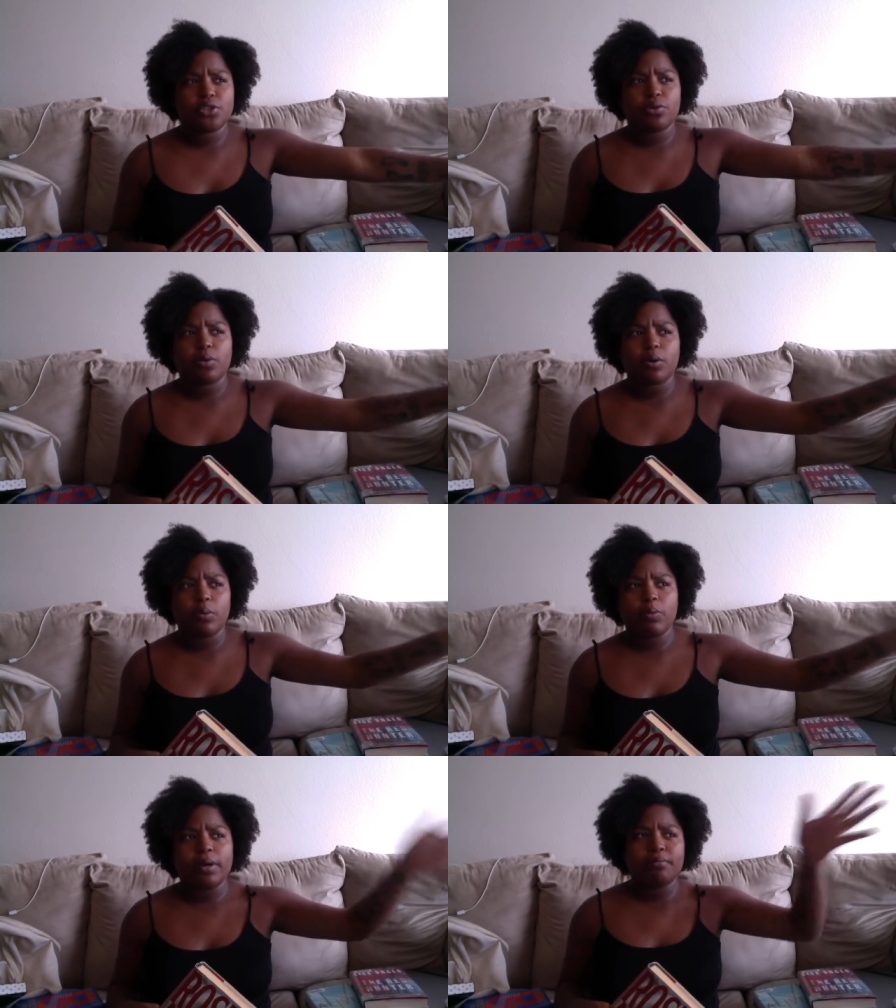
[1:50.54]
sure
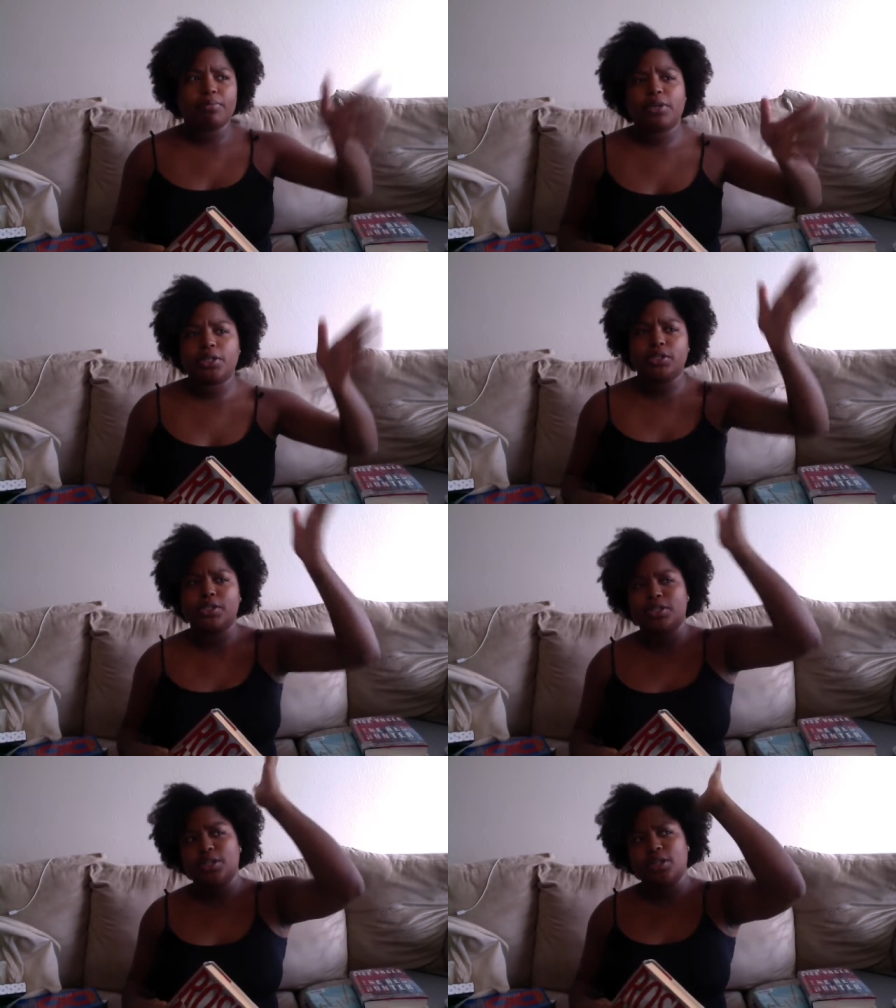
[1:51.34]
what
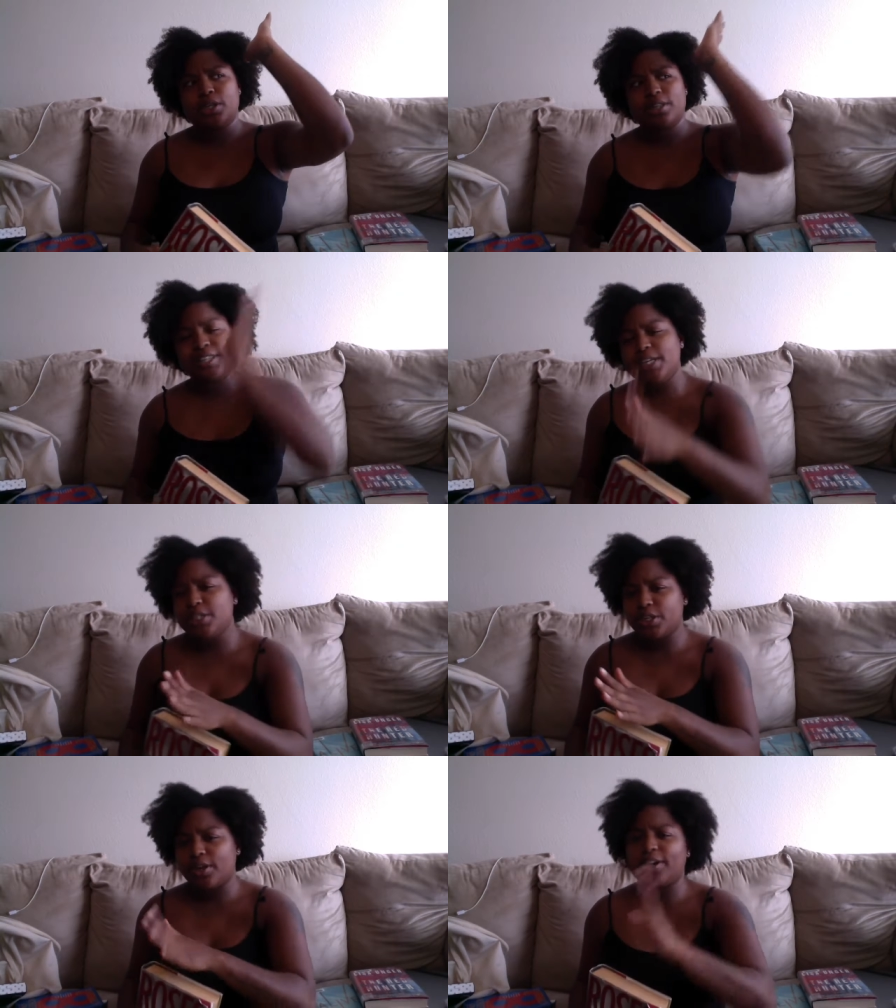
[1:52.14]
books
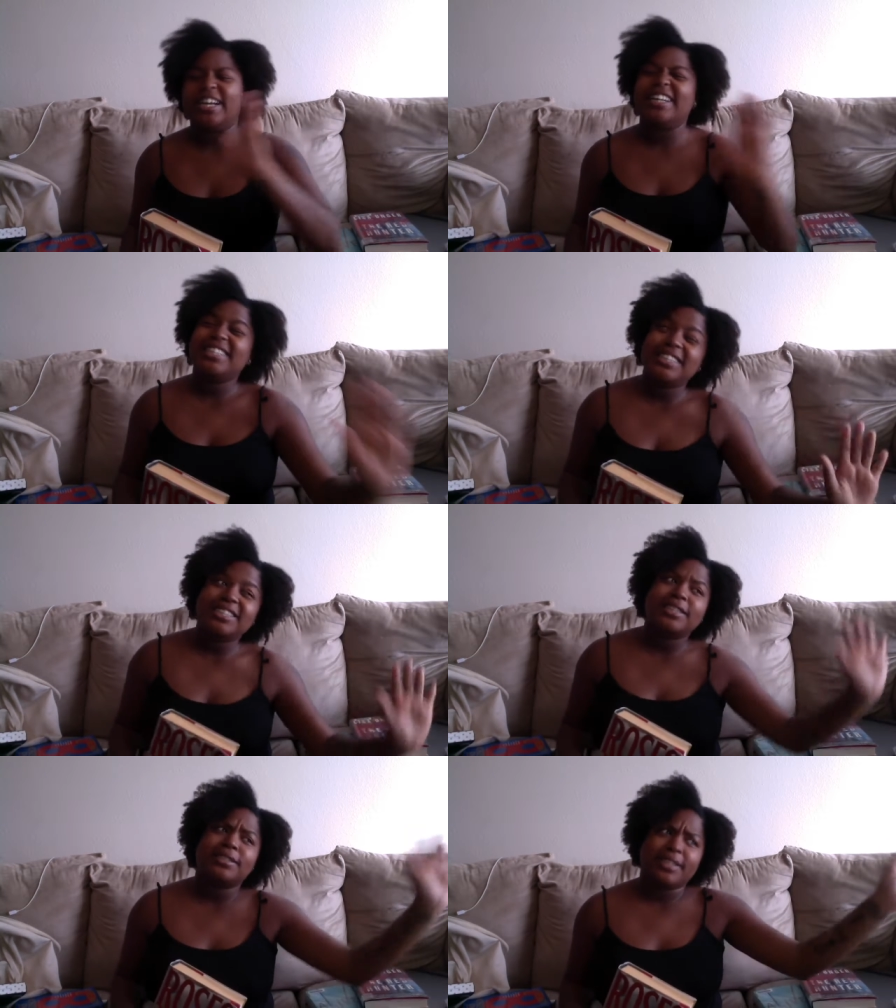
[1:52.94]
these are
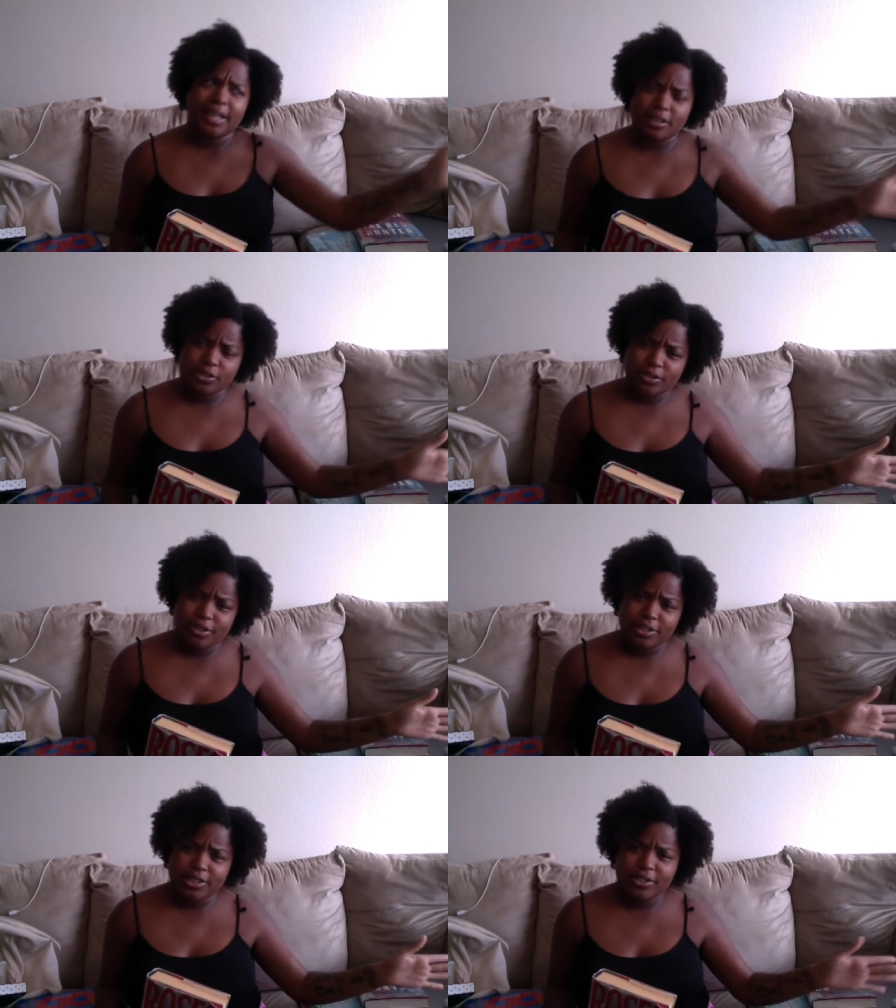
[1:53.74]
in the Alex
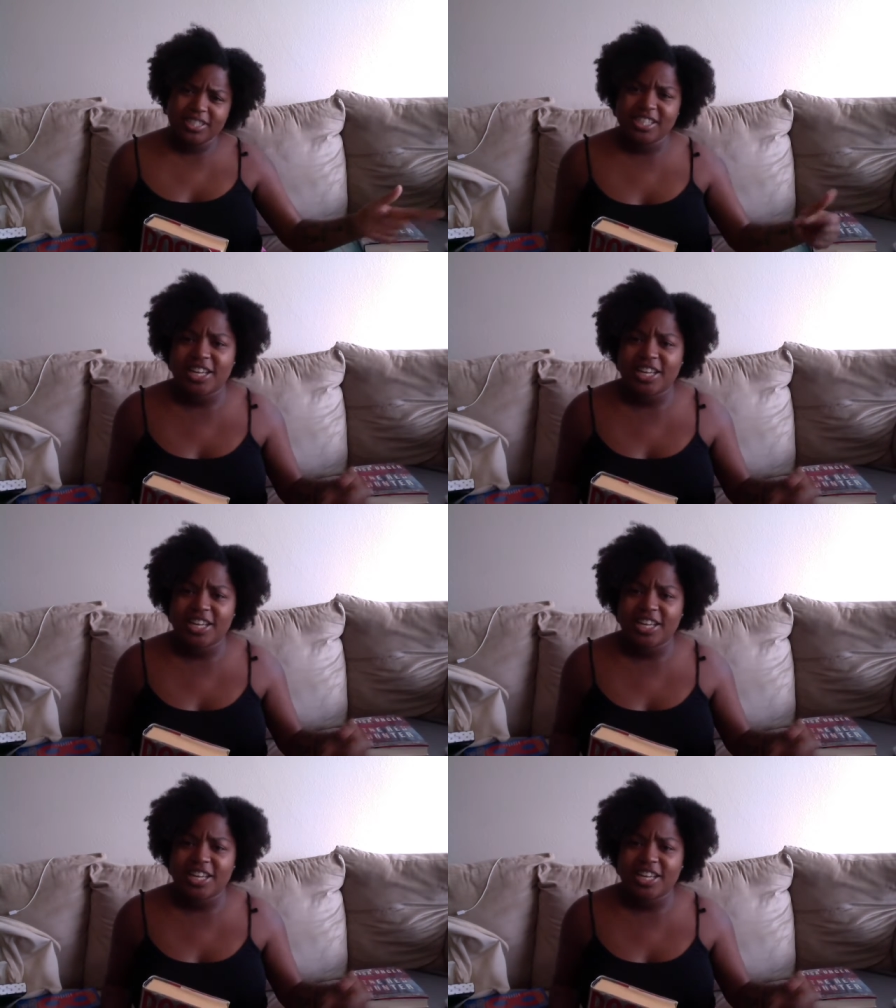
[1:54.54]
Cross series.